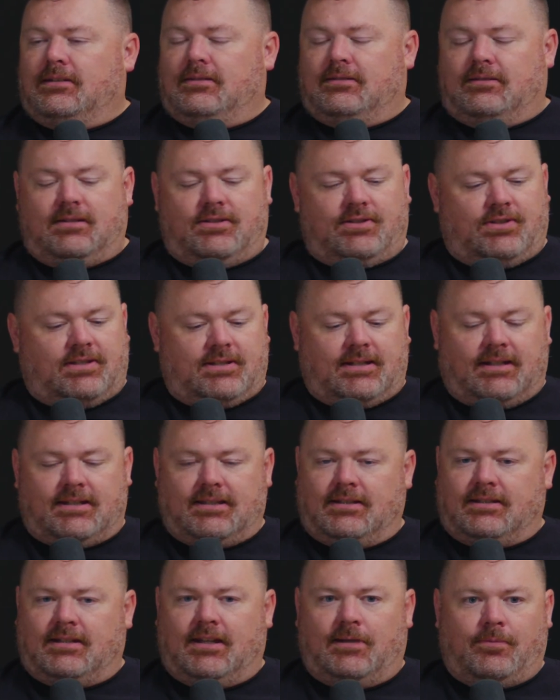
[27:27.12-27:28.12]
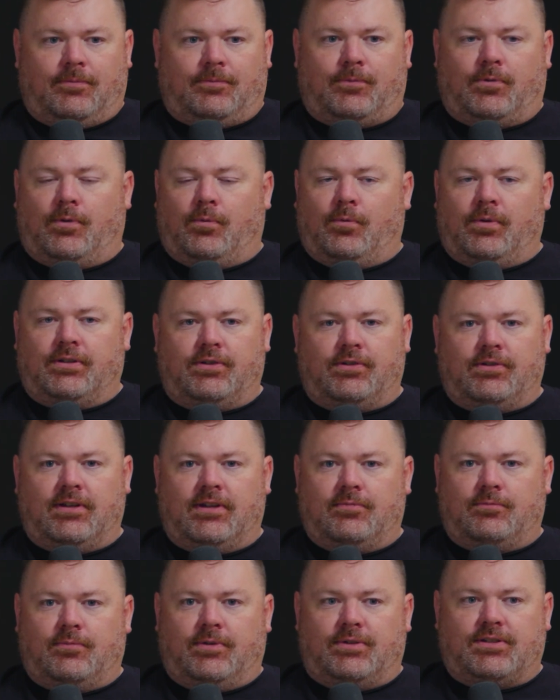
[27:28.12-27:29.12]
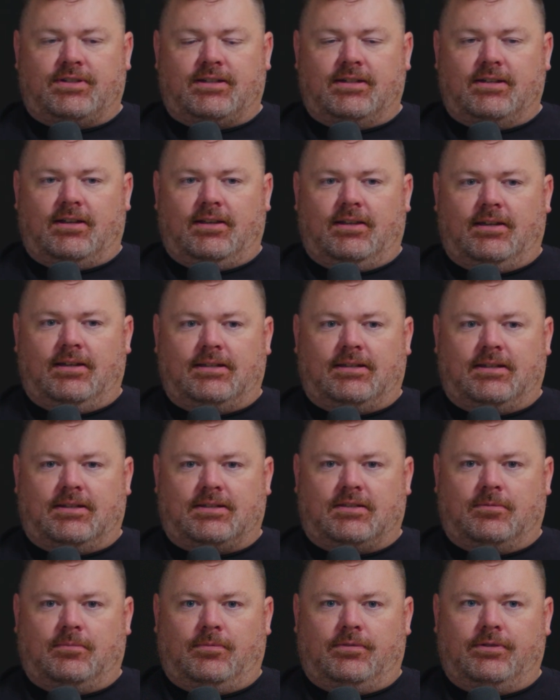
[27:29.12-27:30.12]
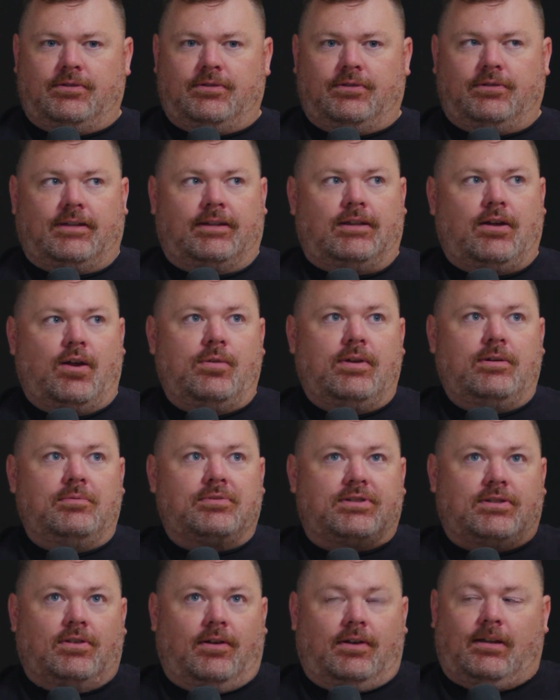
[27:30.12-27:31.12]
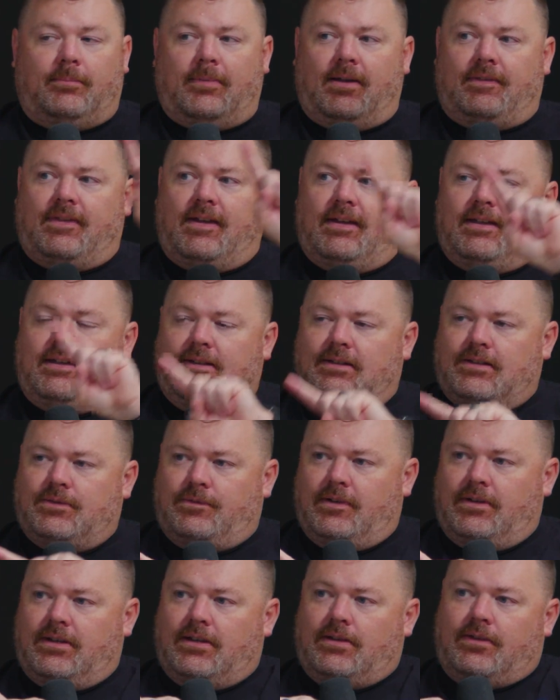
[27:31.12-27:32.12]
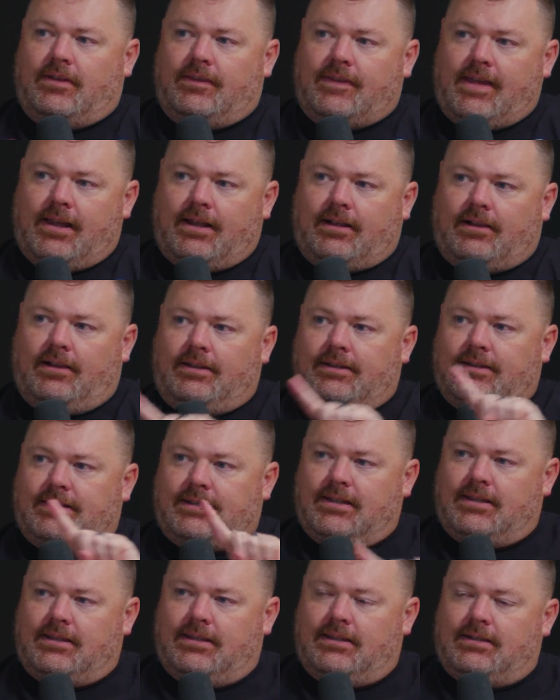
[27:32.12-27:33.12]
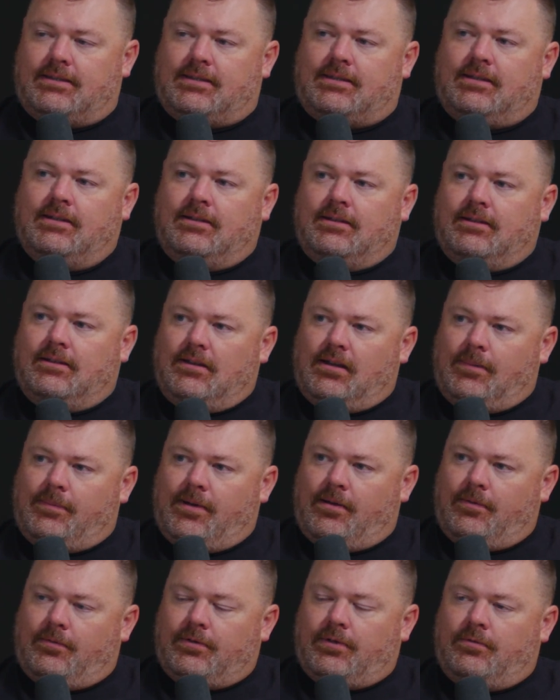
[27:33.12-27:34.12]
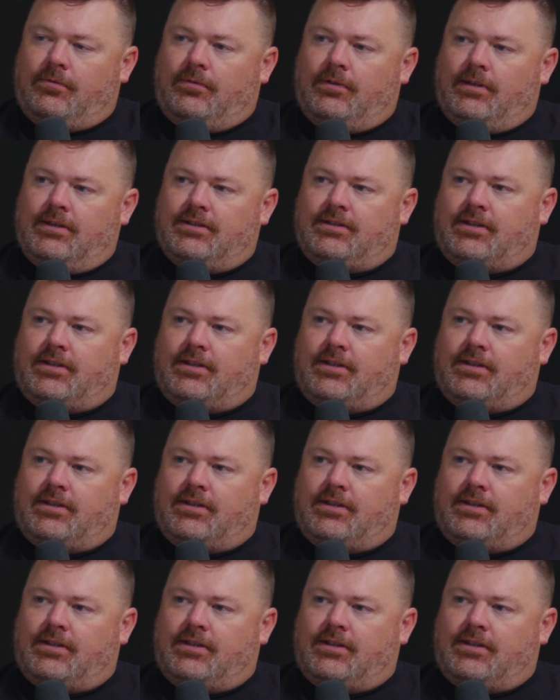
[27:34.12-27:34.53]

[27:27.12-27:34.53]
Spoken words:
It just sets the table for it. When you see a client testimonial, you're like, oh, he was talking about that in his video, and that client said this about his